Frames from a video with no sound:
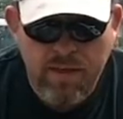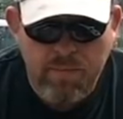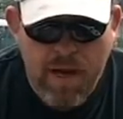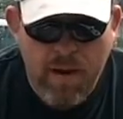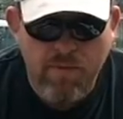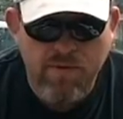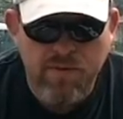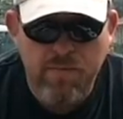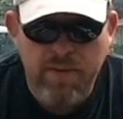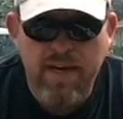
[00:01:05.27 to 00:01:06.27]
The bobbers
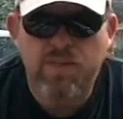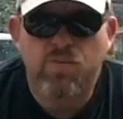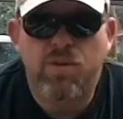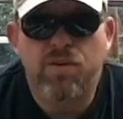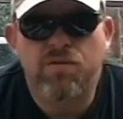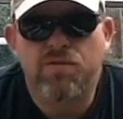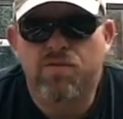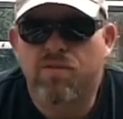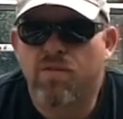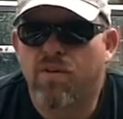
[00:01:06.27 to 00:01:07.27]
and the baits we use
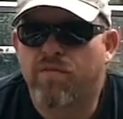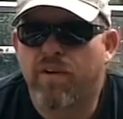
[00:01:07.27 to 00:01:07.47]
are